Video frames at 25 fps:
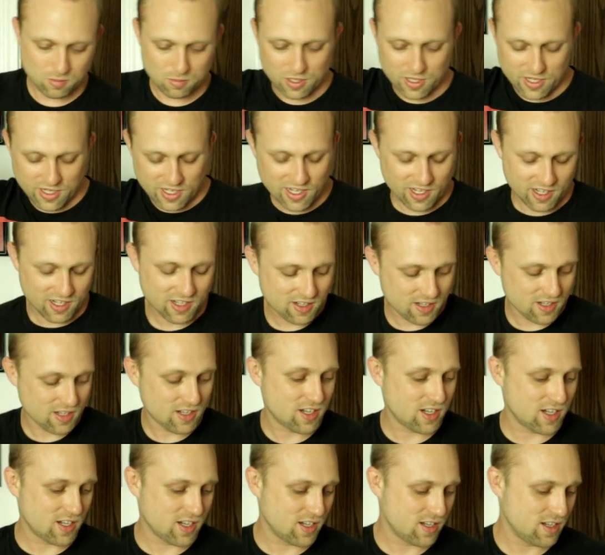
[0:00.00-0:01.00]
But yeah,
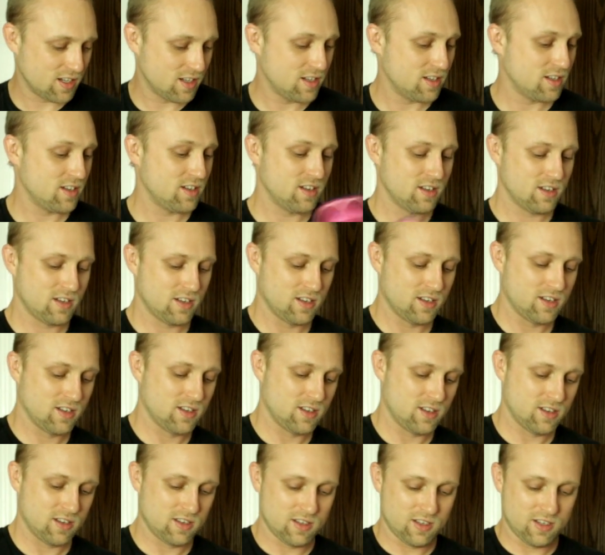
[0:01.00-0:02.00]
uh,
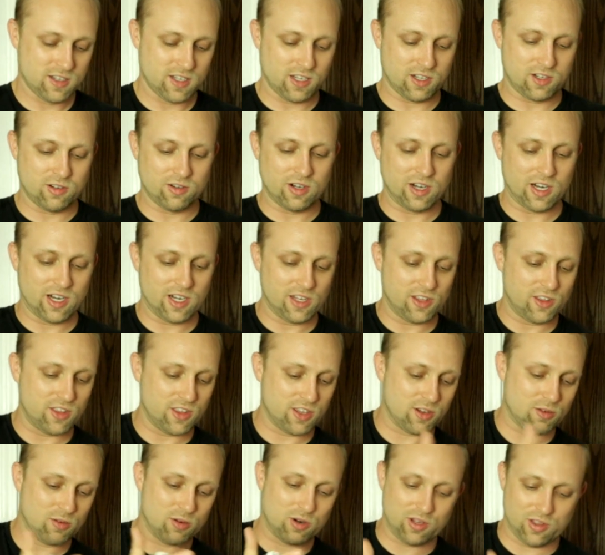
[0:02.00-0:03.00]
yeah, doing
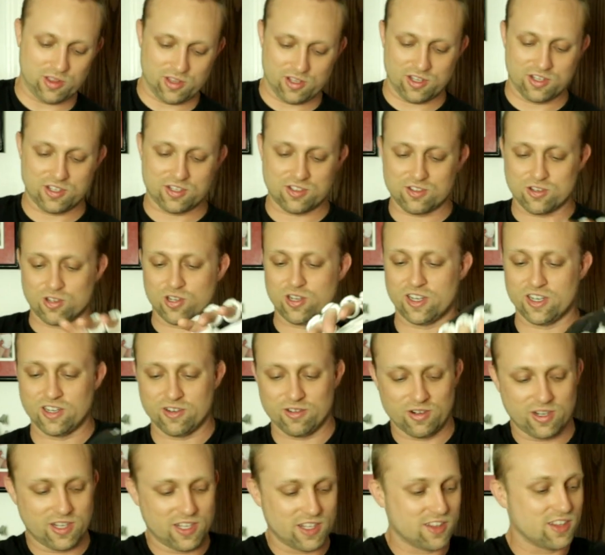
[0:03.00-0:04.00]
anything where the
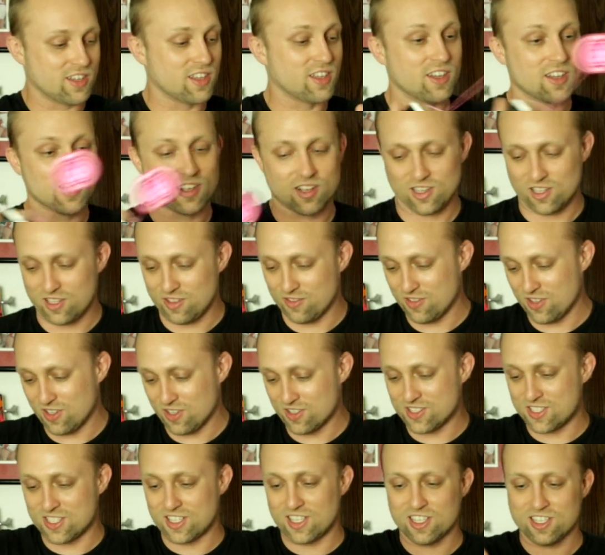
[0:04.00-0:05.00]
string would hit the glove
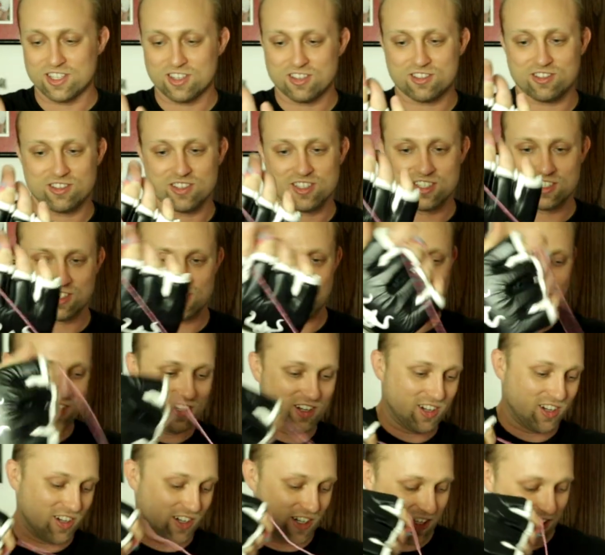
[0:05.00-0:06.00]
though. See, like the string just
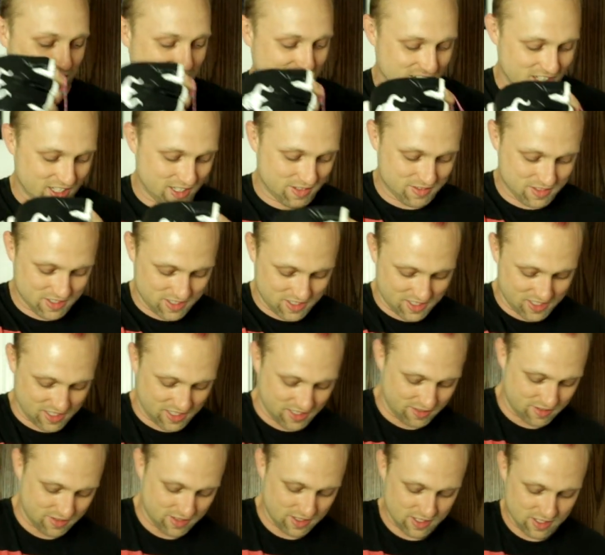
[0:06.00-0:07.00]
getting caught on the gloves and
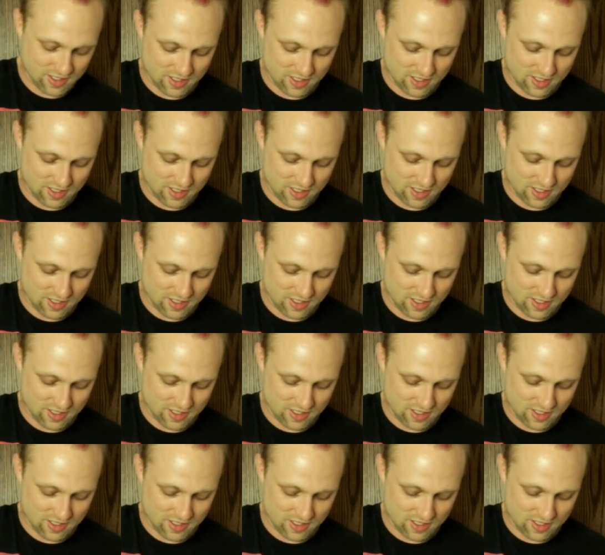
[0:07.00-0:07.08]
stuff.